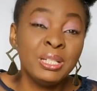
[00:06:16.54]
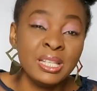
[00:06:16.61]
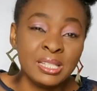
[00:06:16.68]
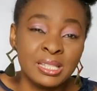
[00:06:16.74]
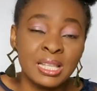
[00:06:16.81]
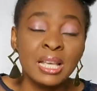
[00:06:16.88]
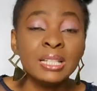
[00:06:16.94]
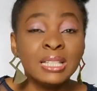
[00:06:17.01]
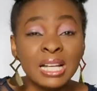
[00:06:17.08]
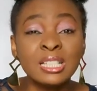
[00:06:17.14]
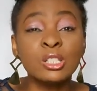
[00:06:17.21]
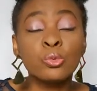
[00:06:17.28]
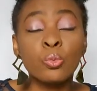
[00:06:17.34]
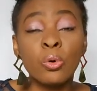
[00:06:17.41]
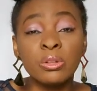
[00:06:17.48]
Please,
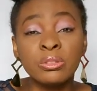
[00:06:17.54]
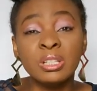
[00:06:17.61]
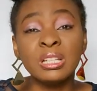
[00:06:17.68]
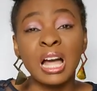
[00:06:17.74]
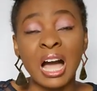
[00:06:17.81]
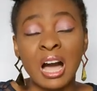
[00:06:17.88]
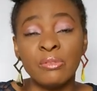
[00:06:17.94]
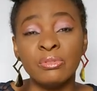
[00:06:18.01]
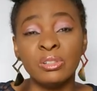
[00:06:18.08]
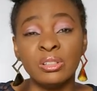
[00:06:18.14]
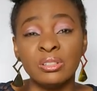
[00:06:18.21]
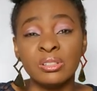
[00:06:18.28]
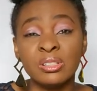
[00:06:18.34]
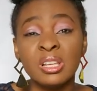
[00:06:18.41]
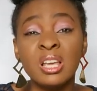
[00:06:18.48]
that is one thing I
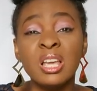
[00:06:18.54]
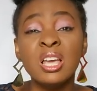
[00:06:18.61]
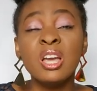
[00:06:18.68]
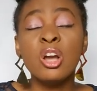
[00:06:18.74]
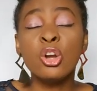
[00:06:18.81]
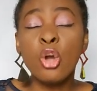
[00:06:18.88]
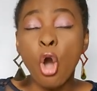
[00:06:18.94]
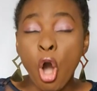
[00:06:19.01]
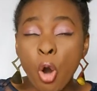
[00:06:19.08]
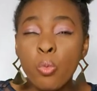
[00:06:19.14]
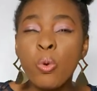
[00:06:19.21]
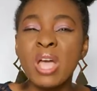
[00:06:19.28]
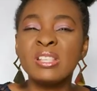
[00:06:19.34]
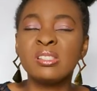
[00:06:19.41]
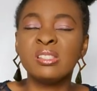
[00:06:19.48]
have learned.
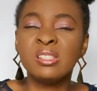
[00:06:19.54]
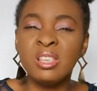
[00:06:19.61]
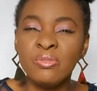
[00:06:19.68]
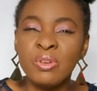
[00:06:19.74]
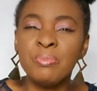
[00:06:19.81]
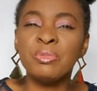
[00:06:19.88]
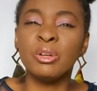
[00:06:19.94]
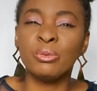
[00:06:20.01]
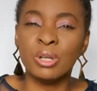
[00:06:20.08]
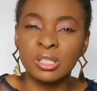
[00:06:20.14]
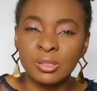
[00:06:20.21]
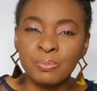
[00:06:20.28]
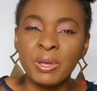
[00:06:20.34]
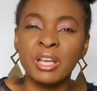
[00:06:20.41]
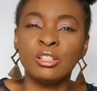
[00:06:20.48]
Always give him the
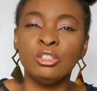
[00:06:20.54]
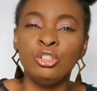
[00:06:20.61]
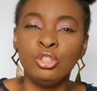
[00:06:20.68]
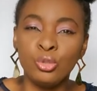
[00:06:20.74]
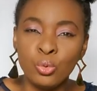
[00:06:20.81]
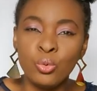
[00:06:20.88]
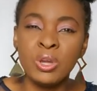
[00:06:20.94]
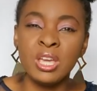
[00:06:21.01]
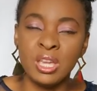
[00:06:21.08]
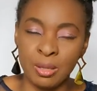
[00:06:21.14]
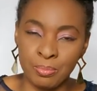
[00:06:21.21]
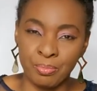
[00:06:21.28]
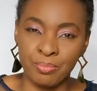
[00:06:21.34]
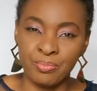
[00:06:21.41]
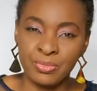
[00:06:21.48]
respect due
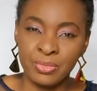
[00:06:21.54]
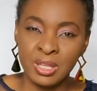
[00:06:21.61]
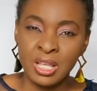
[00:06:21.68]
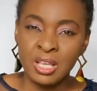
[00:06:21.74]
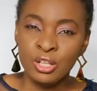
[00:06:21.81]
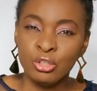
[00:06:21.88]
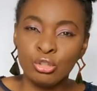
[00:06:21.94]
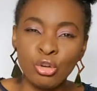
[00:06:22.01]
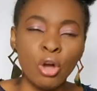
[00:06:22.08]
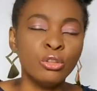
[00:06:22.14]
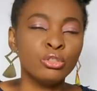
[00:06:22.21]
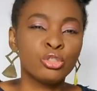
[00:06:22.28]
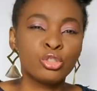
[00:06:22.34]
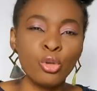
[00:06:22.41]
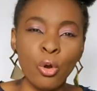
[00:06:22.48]
him.
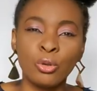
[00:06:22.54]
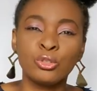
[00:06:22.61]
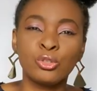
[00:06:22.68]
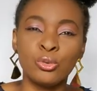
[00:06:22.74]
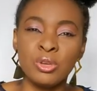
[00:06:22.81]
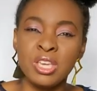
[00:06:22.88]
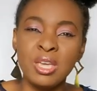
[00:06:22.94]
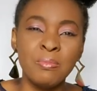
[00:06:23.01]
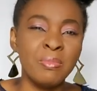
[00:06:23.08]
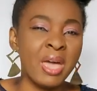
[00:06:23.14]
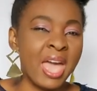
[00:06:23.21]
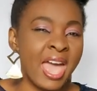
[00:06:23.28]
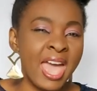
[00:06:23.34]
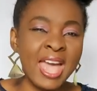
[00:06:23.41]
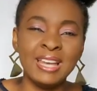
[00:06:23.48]
Don't talk to
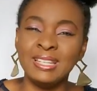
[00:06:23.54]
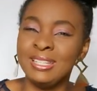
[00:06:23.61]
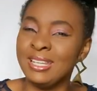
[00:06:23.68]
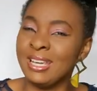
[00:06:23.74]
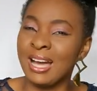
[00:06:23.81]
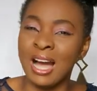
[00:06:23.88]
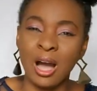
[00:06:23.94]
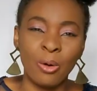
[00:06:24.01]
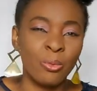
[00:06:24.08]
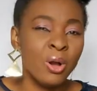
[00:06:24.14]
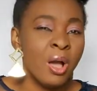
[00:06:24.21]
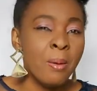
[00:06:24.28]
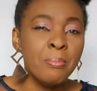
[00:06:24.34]
him anyhow.